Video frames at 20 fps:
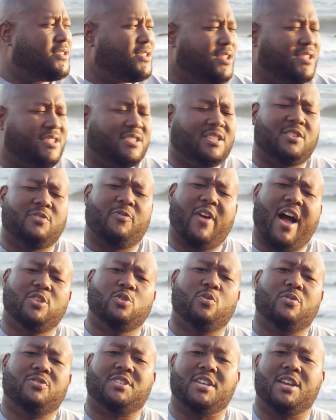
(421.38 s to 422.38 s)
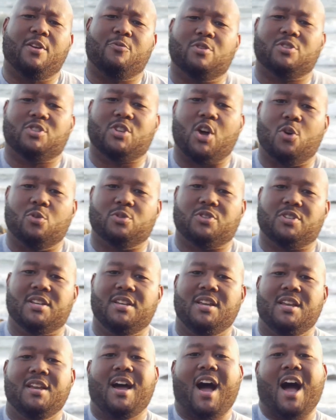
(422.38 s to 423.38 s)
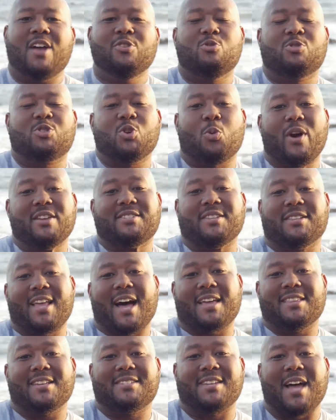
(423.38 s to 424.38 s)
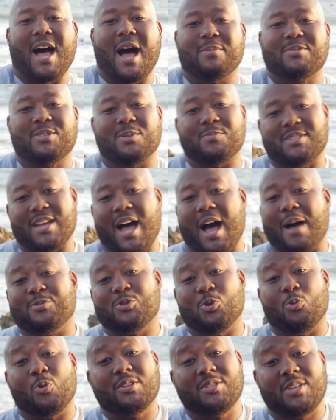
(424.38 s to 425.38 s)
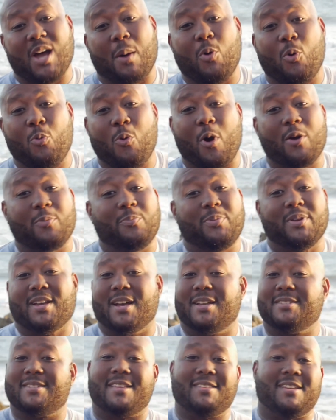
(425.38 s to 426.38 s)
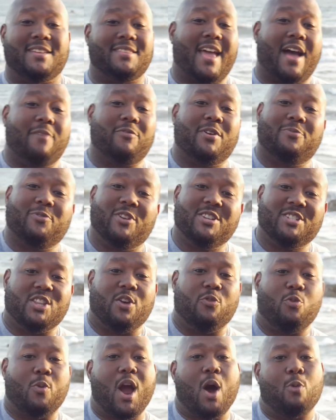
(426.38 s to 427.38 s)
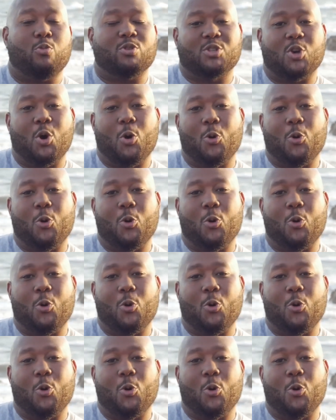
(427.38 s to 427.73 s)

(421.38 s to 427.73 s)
understood the value of seeing results, I used to waste a lot of time sometimes doing double work because I didn't have a vision of where I was